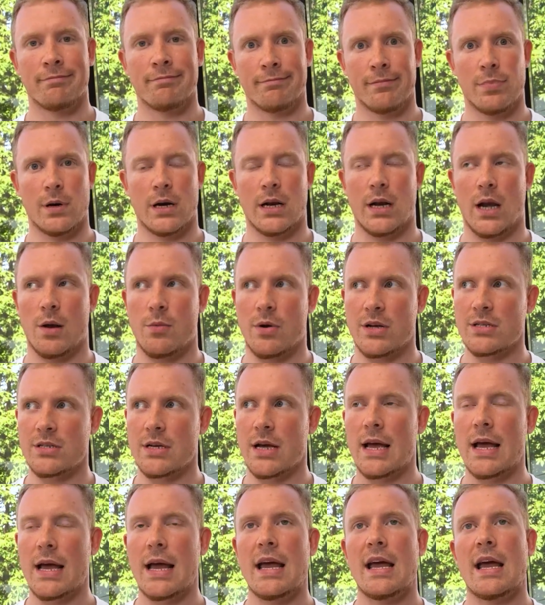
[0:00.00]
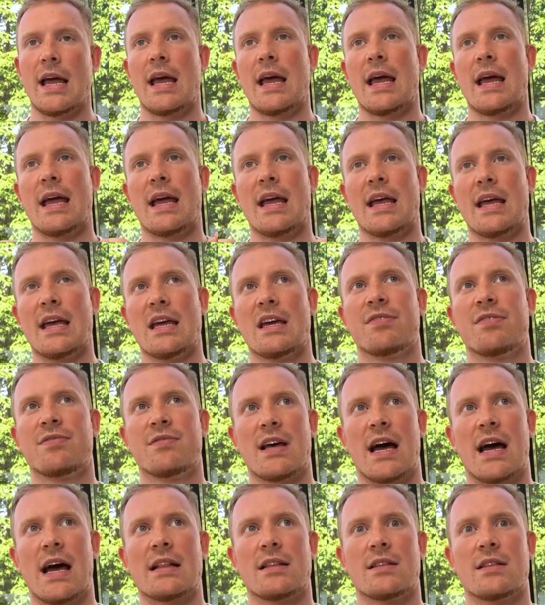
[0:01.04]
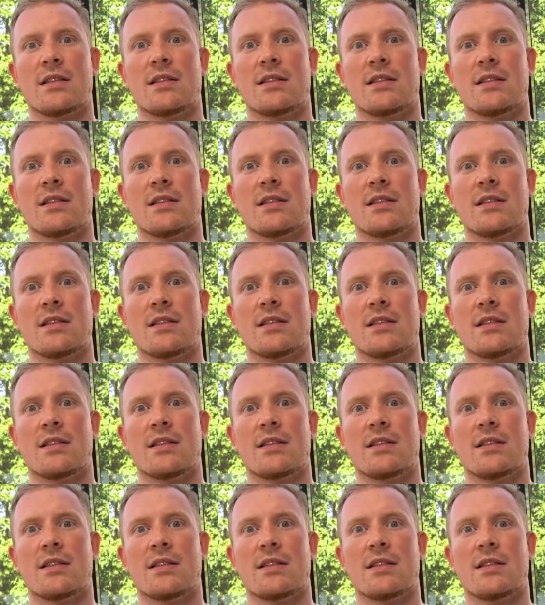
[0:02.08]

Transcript: But anyways, if that